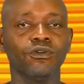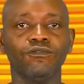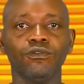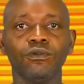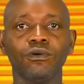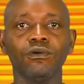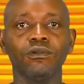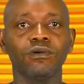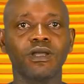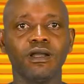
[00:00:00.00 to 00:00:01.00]
of Logo
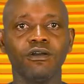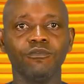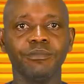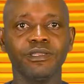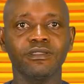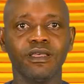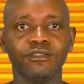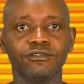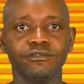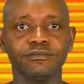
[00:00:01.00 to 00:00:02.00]
Local Government
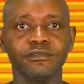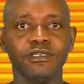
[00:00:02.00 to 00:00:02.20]
Council.